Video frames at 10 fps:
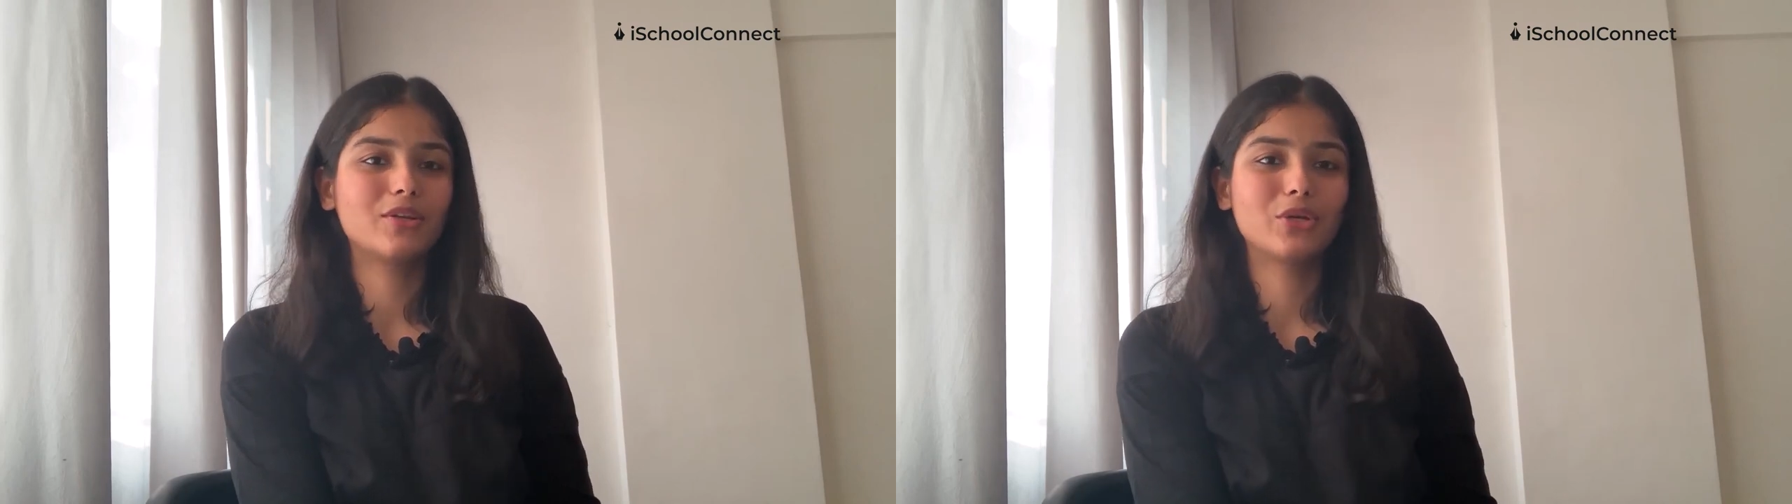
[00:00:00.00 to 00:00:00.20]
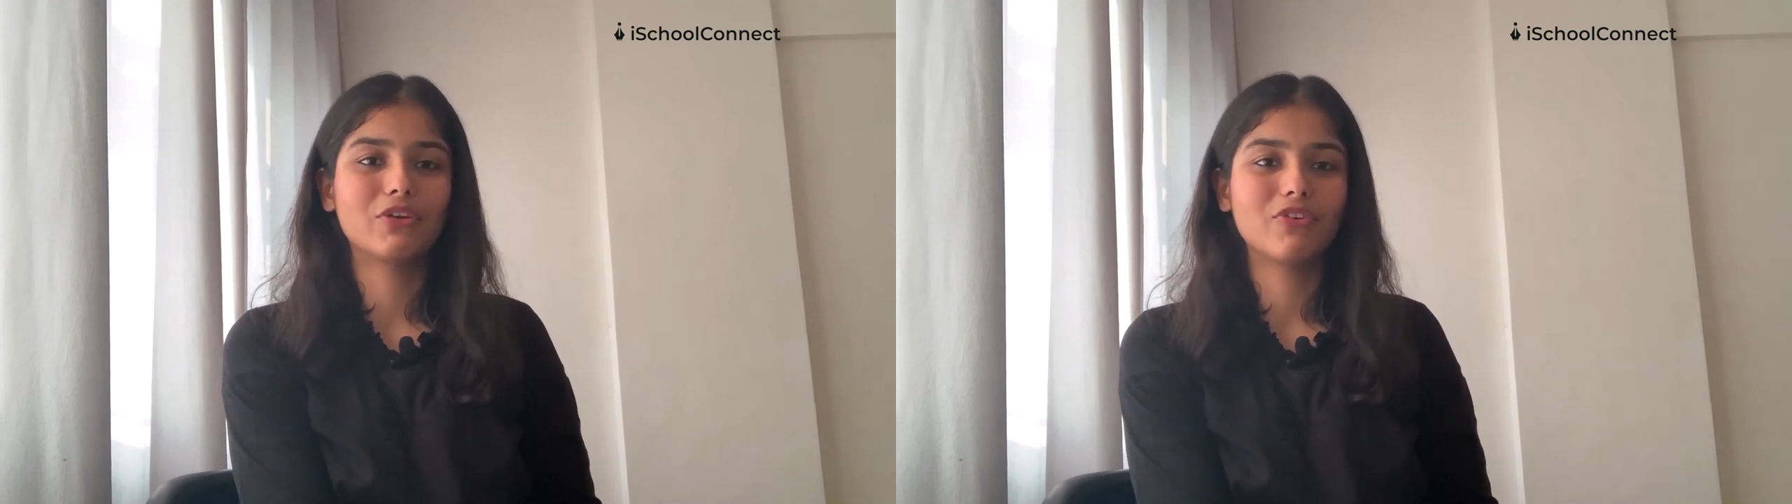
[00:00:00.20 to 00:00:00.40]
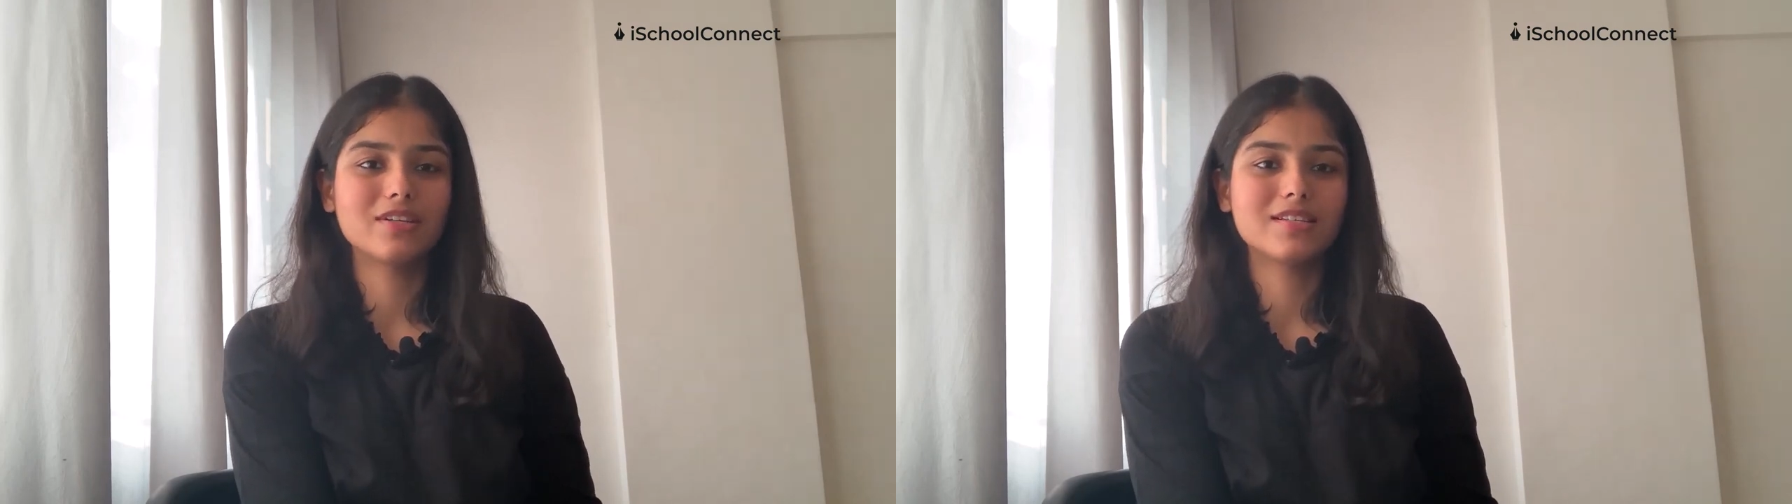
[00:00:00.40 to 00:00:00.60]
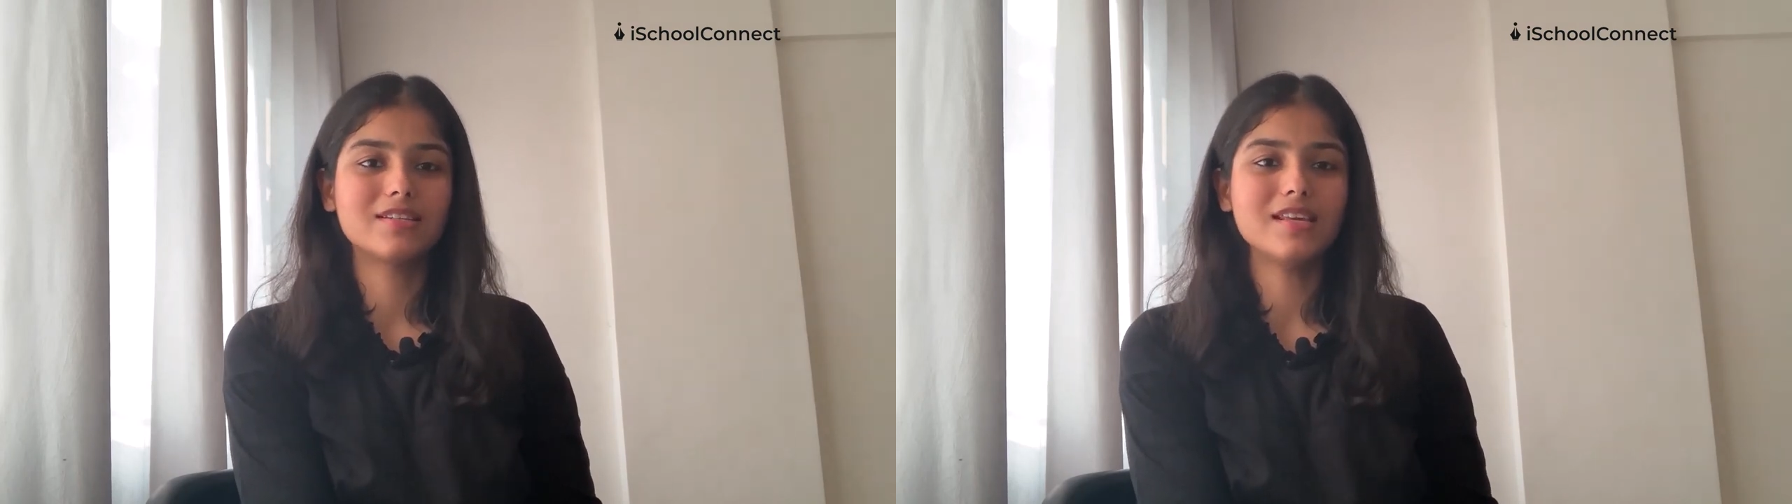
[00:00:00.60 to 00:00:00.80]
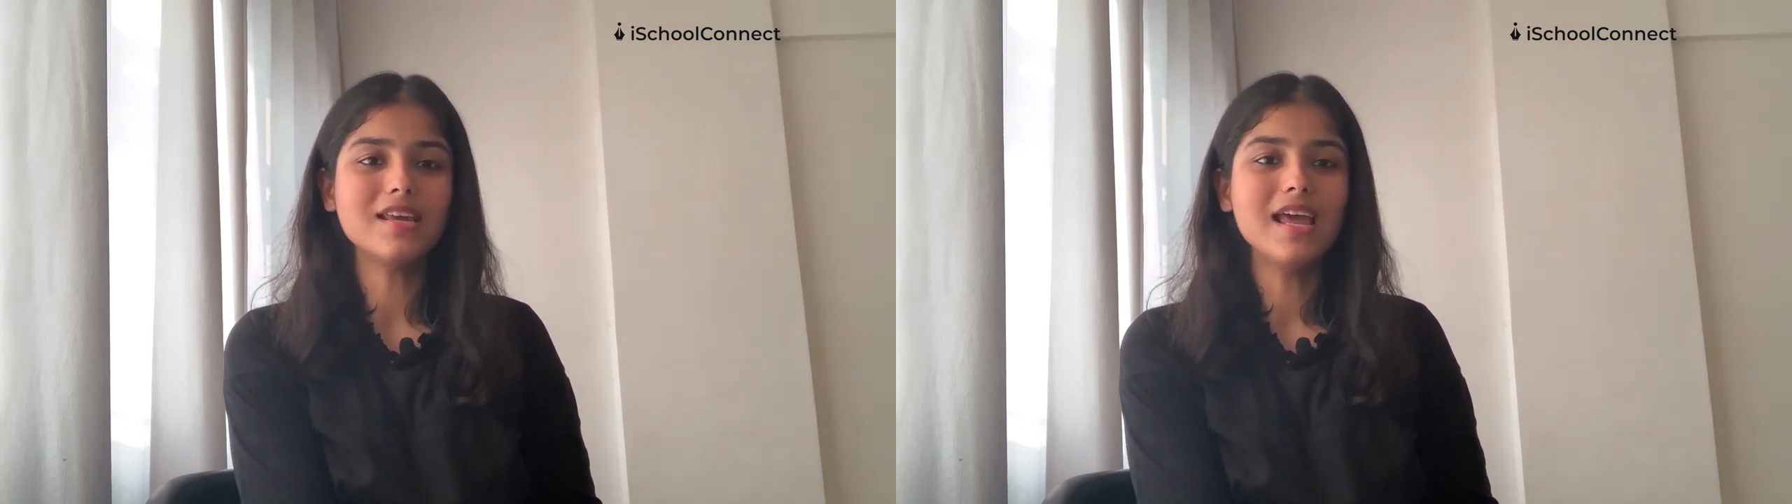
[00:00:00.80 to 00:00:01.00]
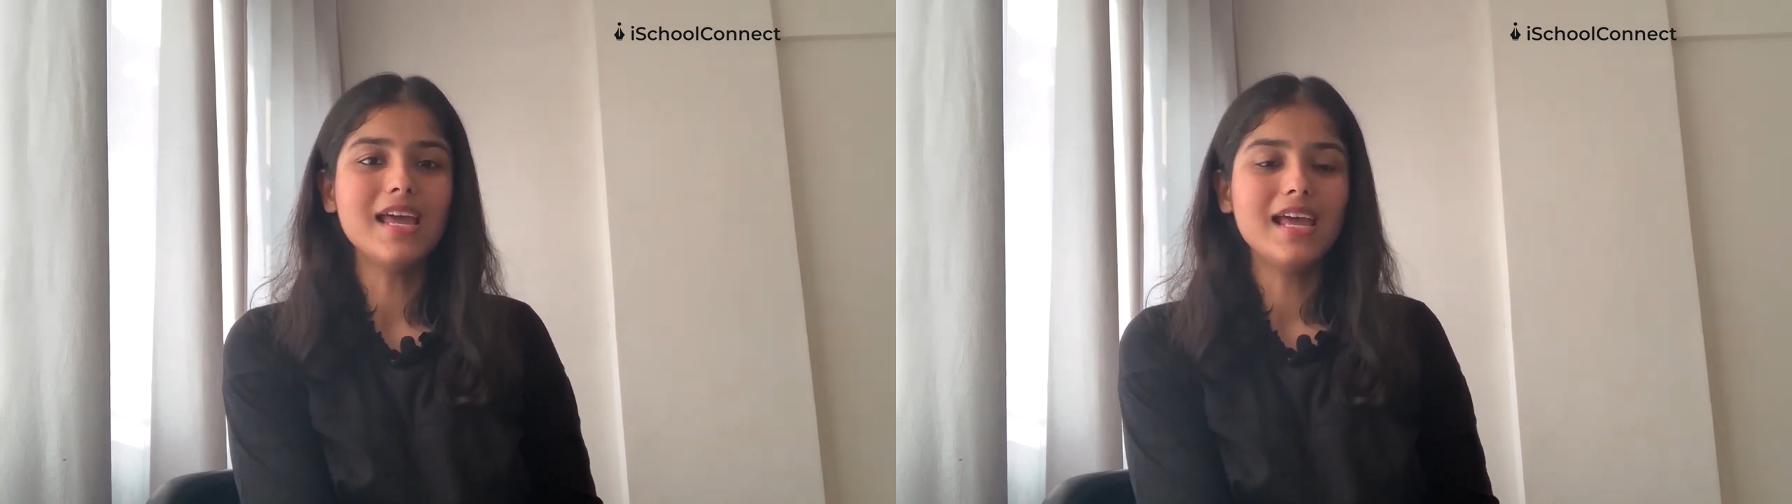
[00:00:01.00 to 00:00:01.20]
university.